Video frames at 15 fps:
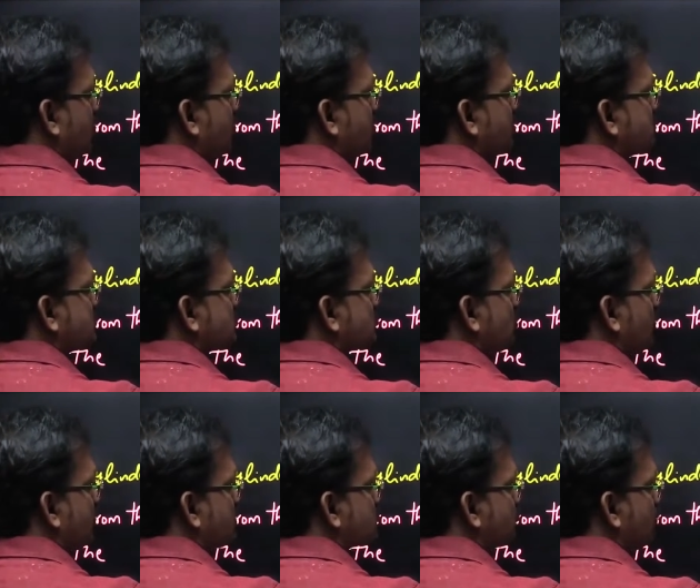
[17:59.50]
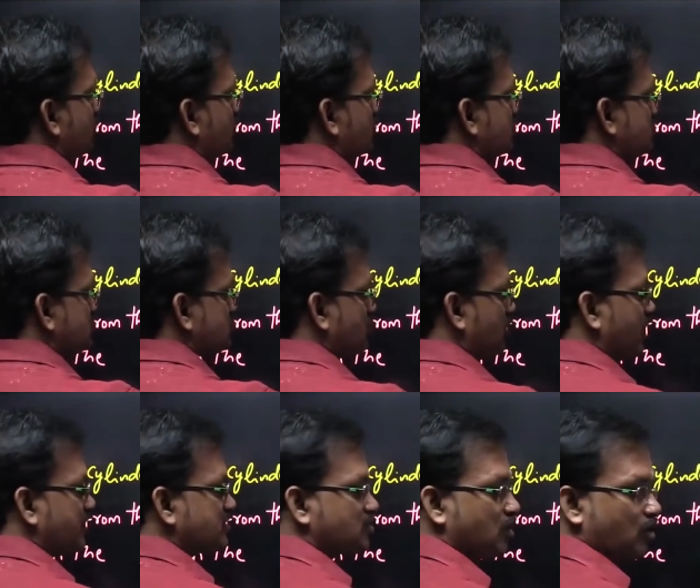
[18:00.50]
this is called as what? This is called
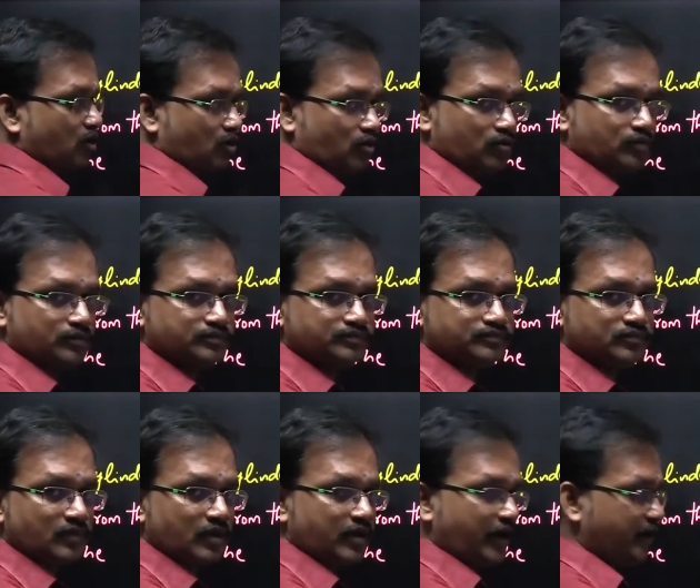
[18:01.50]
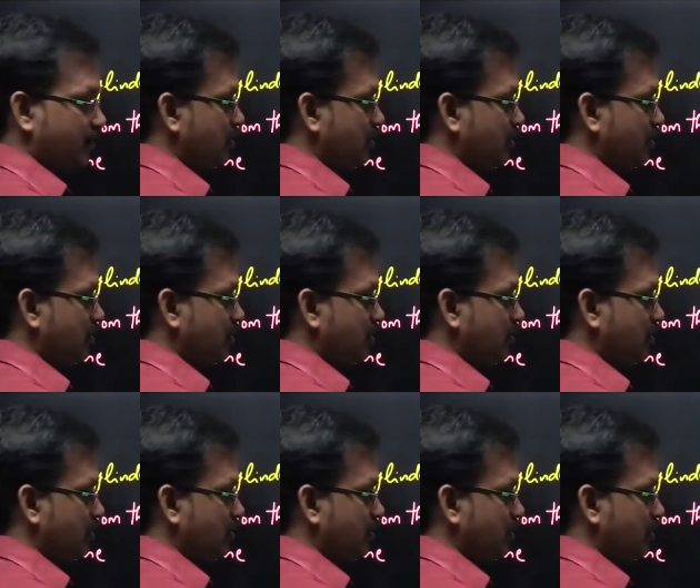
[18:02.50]
as rho. Right.